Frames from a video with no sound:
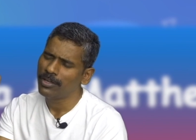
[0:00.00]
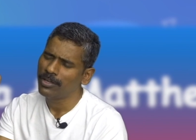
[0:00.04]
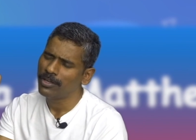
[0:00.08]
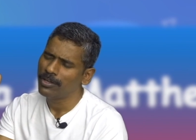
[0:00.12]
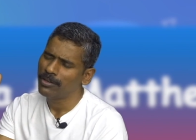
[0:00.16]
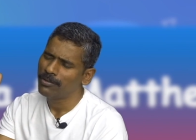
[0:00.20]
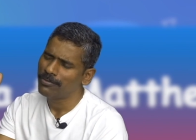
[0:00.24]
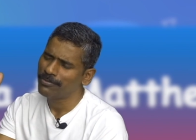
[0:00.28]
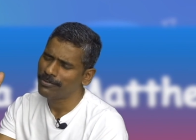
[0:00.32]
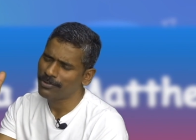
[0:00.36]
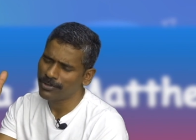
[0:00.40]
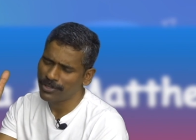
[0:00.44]

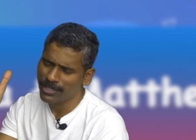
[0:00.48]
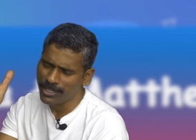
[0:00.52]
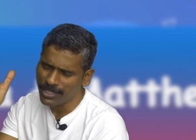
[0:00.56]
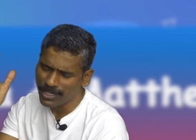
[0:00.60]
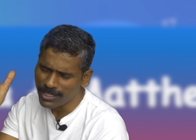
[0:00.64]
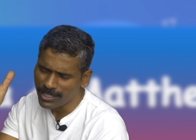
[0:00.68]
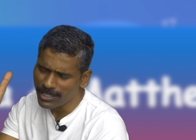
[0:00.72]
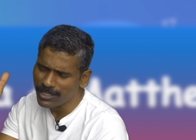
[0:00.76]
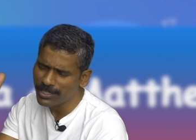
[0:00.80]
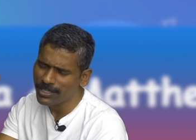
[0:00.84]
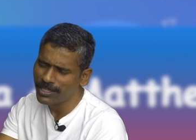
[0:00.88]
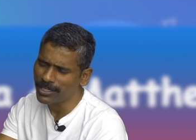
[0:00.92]
for
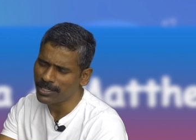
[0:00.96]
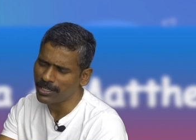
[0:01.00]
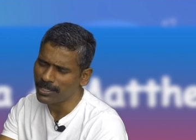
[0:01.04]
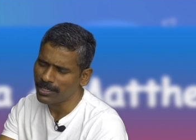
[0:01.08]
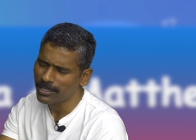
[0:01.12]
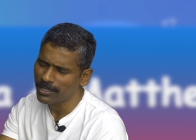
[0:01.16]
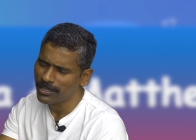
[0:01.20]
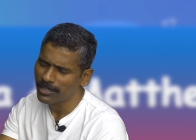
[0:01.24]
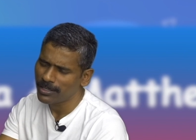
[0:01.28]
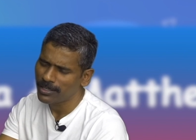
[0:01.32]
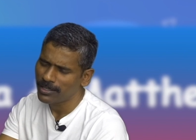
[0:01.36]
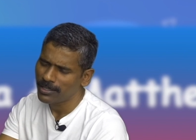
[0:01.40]
hearing
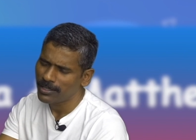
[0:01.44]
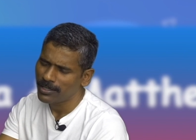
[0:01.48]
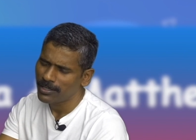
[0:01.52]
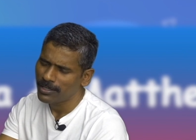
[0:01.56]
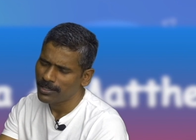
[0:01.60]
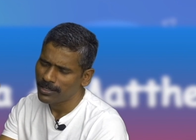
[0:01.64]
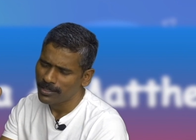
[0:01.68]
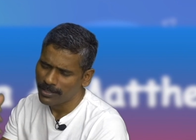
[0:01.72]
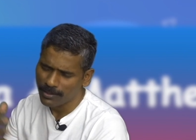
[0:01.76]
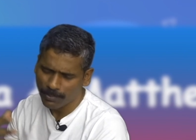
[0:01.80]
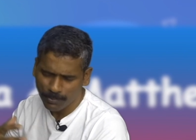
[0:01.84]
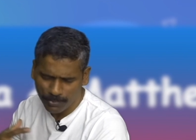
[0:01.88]

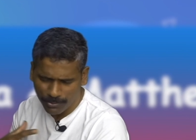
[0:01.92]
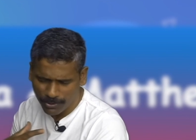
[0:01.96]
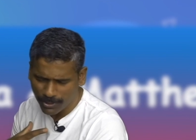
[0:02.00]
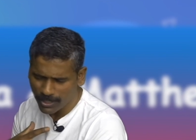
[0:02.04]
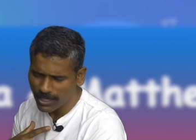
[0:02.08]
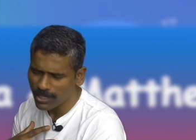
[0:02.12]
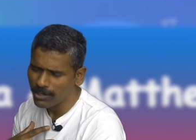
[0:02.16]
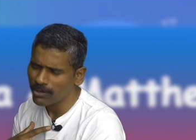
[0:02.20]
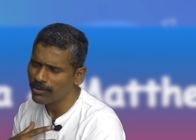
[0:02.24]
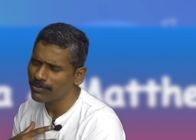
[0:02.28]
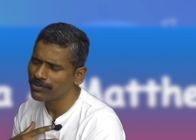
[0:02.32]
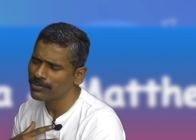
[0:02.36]
the
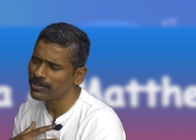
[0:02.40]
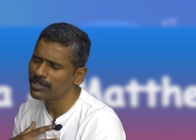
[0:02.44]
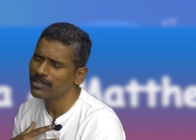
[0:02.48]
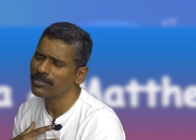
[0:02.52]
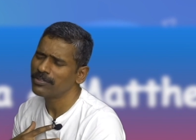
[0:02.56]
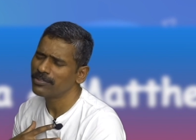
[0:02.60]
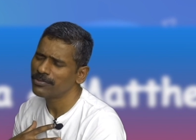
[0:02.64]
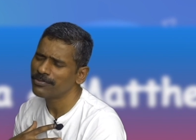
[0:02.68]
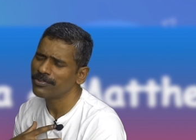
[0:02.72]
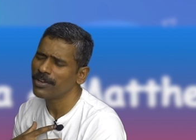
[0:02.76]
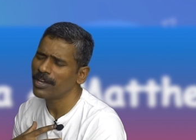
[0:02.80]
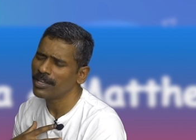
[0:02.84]
prayer of this
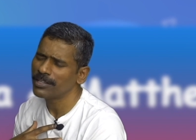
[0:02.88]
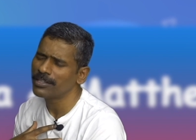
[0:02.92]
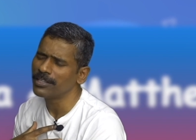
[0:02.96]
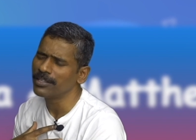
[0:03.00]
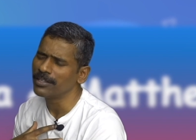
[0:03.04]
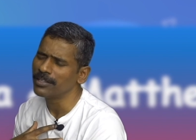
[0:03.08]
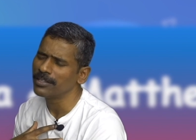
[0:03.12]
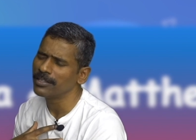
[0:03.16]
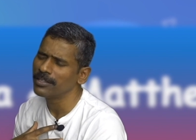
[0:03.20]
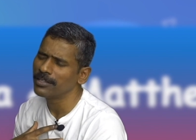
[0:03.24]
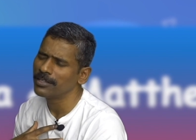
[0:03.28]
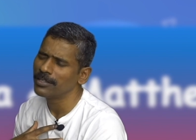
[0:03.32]
Father
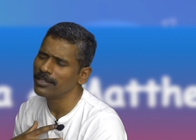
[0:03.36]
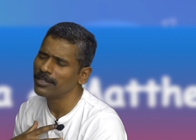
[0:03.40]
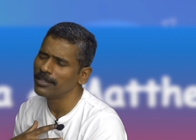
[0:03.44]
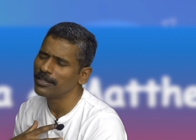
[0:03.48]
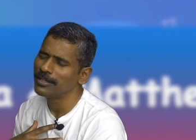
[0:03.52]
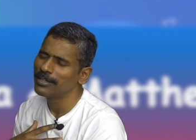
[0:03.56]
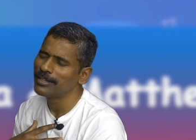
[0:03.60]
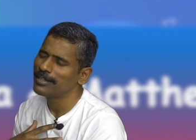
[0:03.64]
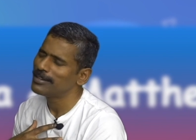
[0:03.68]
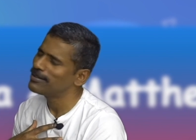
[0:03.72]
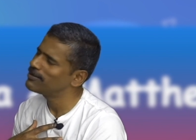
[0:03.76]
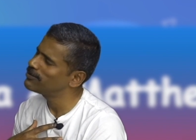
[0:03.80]

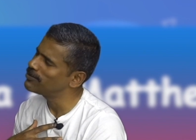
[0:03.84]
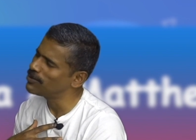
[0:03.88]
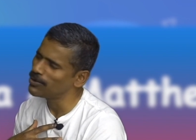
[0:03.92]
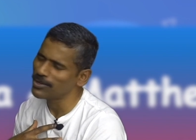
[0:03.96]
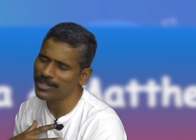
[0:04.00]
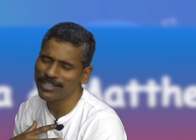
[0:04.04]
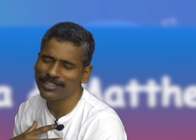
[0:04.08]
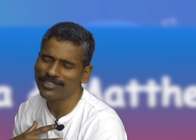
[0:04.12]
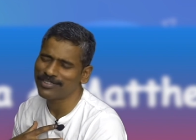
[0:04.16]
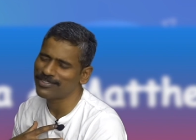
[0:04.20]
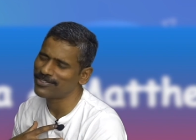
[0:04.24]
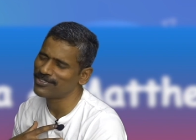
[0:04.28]
for
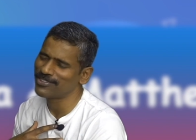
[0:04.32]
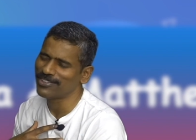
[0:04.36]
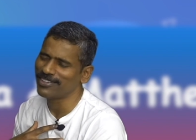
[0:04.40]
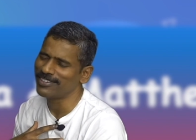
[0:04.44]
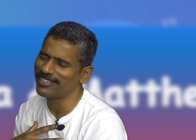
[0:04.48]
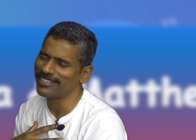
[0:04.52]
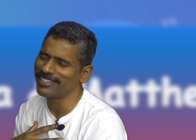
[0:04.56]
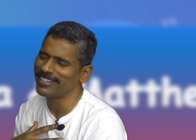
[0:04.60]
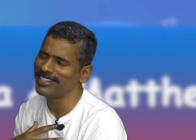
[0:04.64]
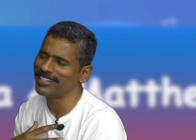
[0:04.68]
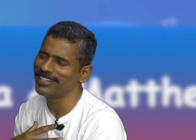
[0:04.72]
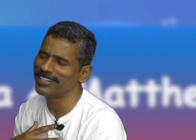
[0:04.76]
his
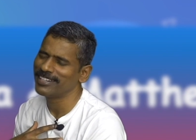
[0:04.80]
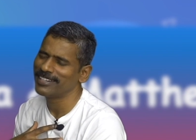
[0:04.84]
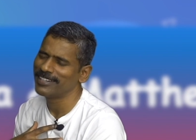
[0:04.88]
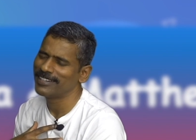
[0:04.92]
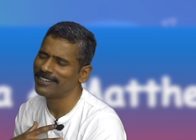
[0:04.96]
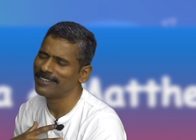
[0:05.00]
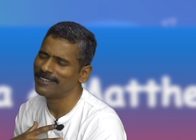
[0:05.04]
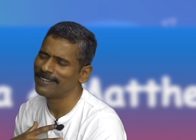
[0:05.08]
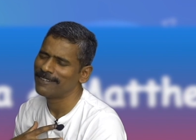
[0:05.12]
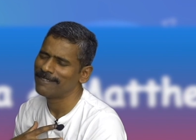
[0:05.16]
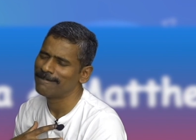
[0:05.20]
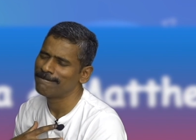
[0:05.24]
children.
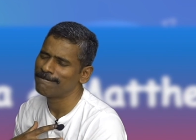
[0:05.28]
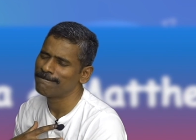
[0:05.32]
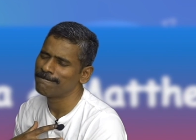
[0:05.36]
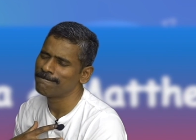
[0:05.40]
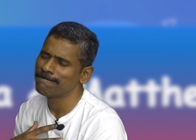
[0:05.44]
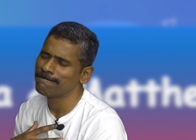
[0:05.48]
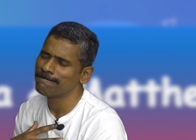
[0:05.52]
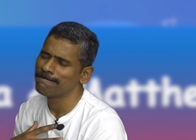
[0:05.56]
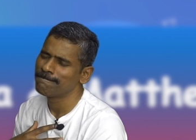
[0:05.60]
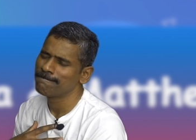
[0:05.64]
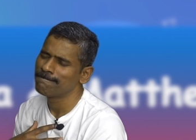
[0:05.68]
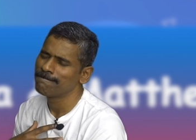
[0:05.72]

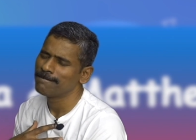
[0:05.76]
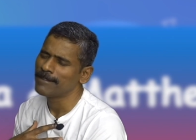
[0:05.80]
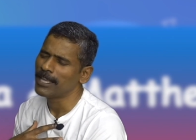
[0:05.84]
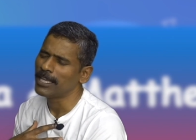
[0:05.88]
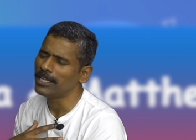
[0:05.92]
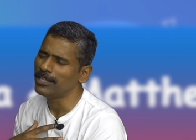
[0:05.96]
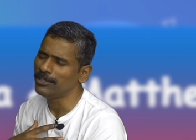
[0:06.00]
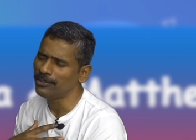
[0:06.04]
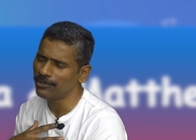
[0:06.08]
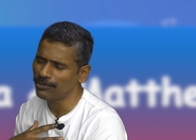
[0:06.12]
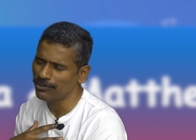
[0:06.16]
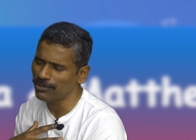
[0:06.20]

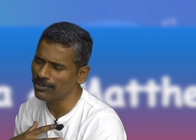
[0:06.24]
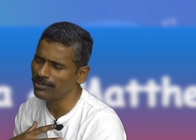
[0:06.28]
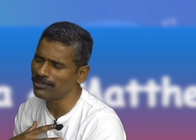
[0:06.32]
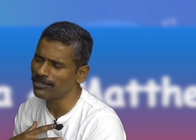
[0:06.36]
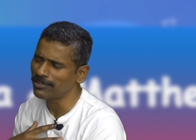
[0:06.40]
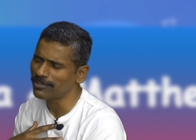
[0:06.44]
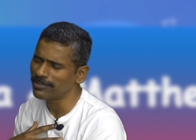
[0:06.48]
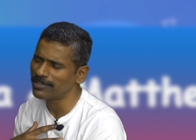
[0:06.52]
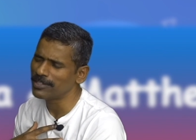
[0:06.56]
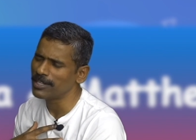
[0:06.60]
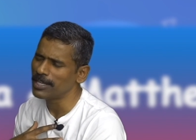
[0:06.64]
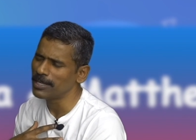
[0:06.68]
In
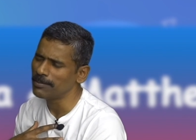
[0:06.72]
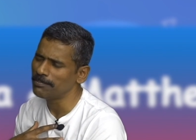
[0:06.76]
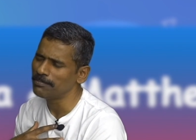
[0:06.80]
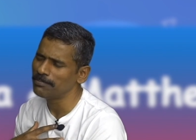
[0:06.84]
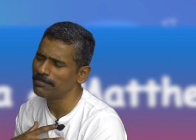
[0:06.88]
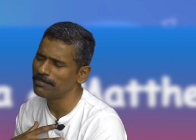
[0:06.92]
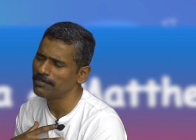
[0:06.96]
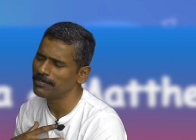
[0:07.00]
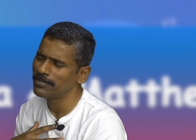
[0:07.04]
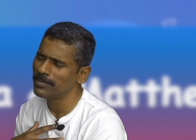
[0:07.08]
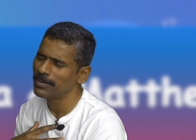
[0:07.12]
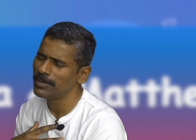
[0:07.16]
Jesus' name,
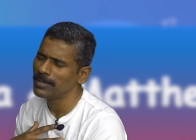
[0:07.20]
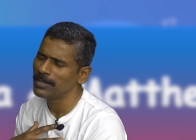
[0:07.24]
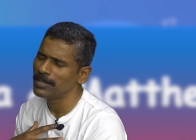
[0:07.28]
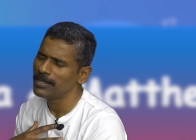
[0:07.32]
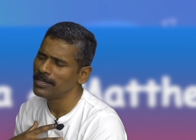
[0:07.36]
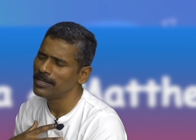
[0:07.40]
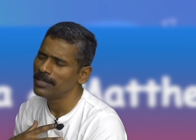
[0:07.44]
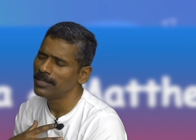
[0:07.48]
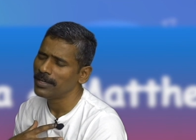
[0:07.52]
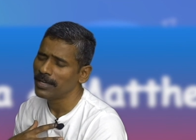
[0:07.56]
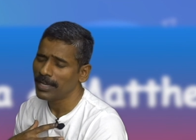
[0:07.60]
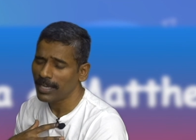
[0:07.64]

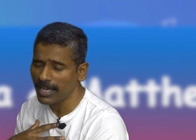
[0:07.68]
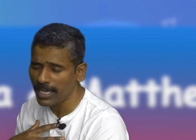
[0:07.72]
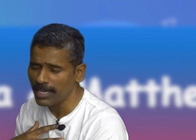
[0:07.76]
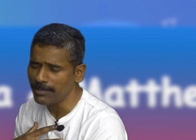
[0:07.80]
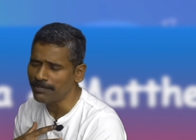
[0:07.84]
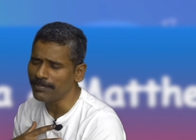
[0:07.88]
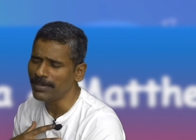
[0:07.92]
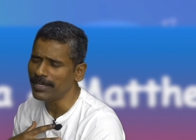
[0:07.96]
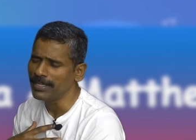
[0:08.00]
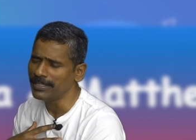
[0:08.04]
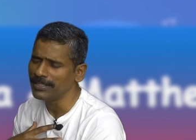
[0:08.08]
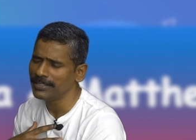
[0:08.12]

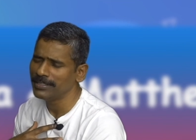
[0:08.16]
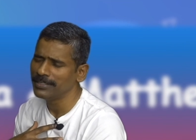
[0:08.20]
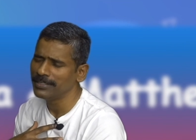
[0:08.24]
amen.